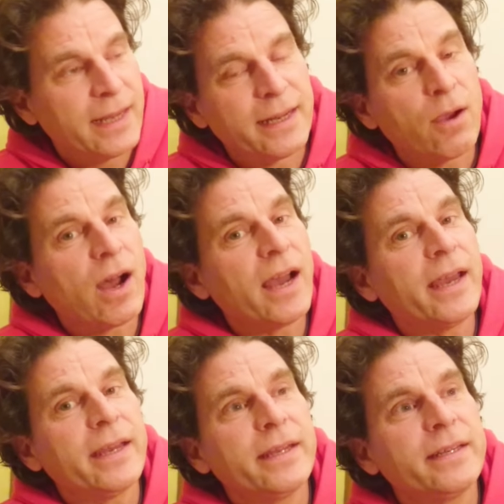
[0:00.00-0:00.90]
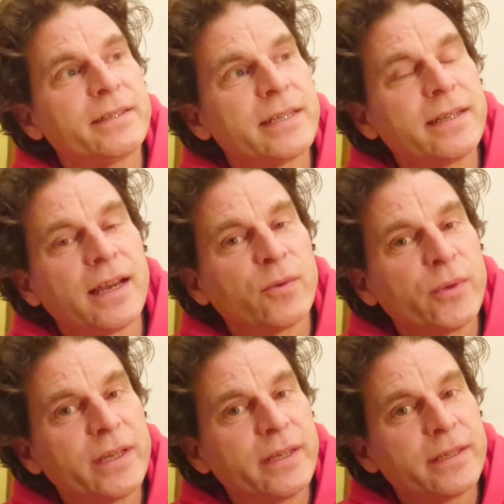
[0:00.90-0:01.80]
Now, I did not
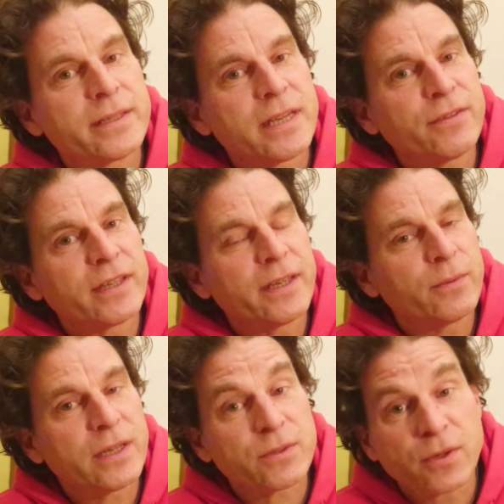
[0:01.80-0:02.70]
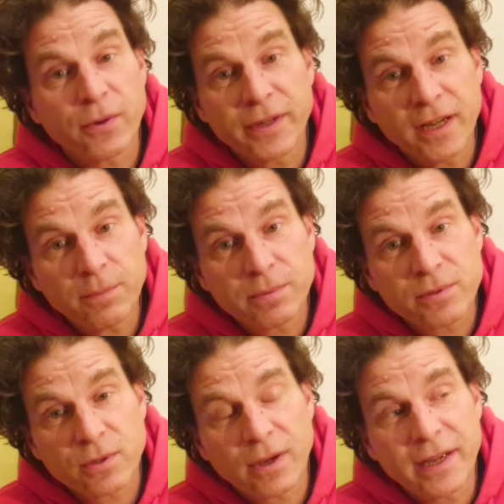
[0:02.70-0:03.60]
read Stephen King when I was growing up,
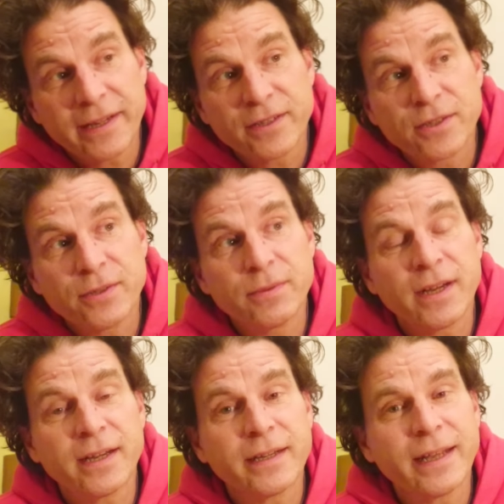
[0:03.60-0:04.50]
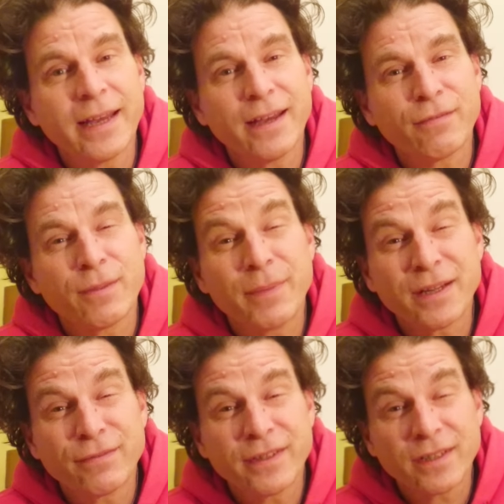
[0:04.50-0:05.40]
so I do not have the
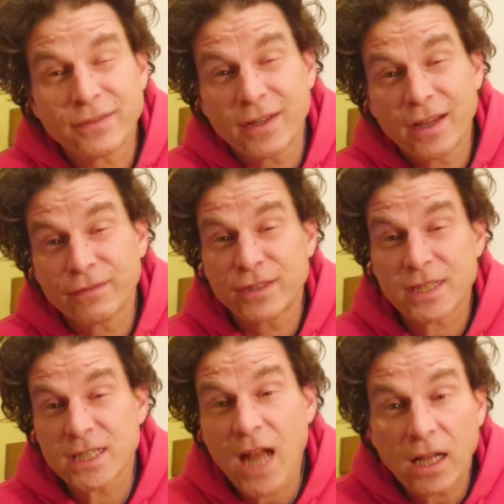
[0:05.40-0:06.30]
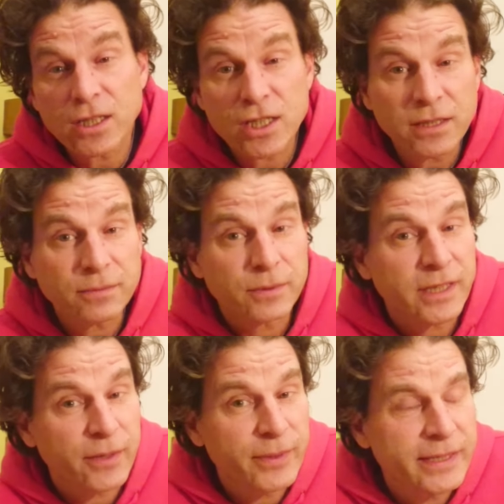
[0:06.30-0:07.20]
benefit of nostalgia when
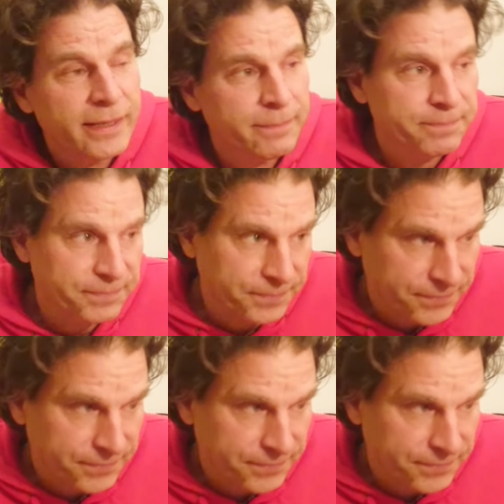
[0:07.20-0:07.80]
I read him,